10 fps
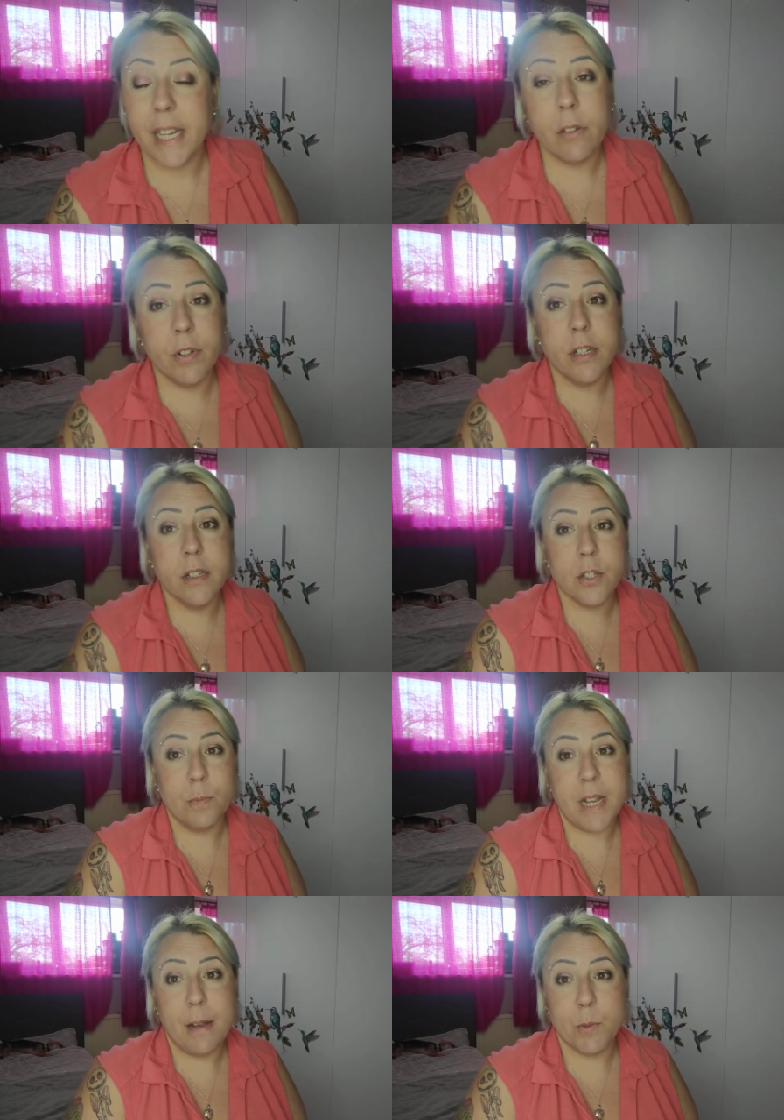Even
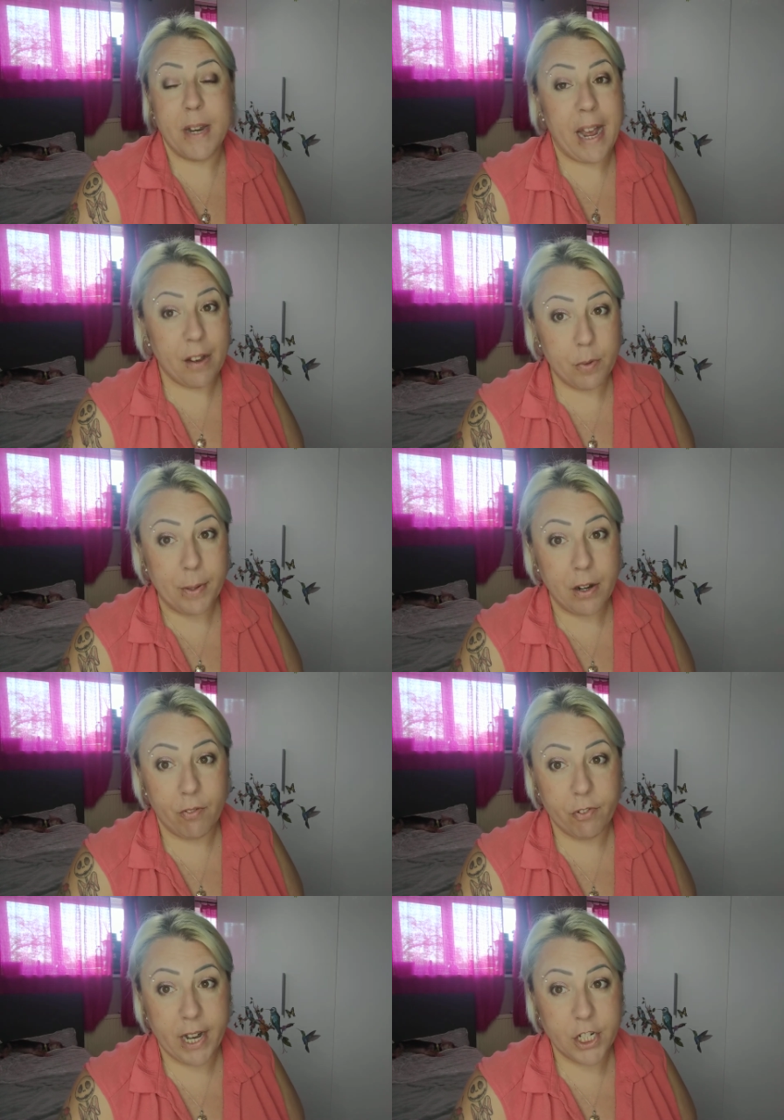sometimes when I haven't been
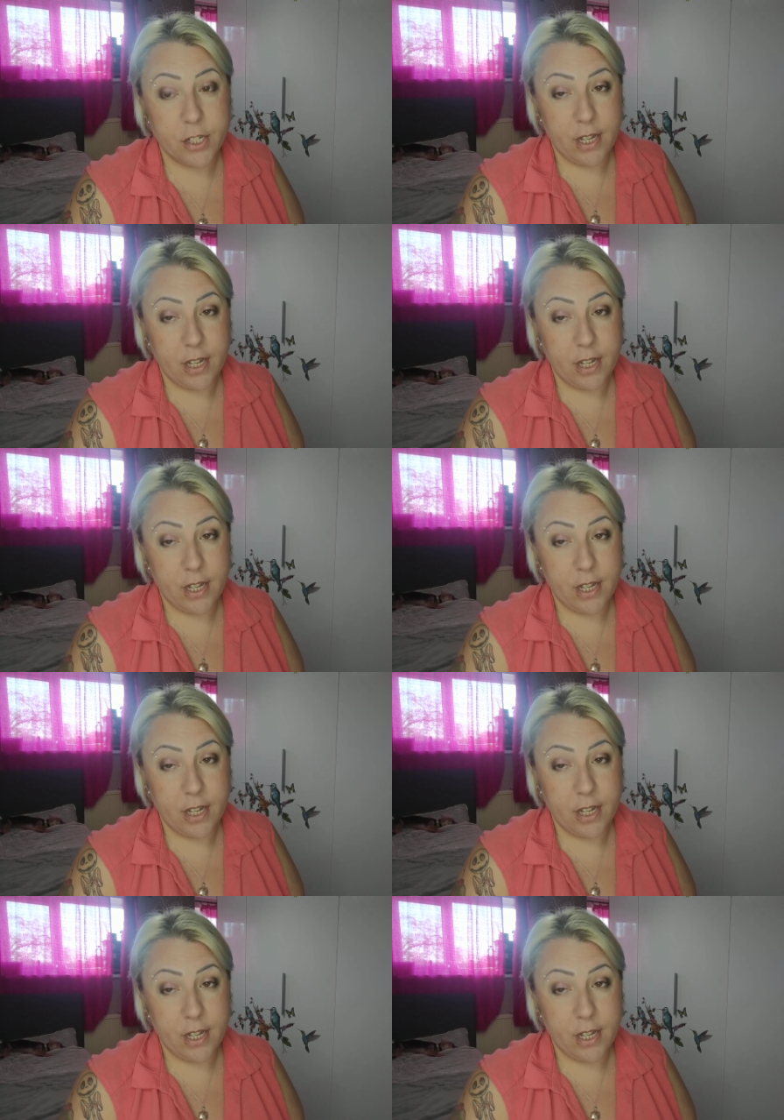on for ages,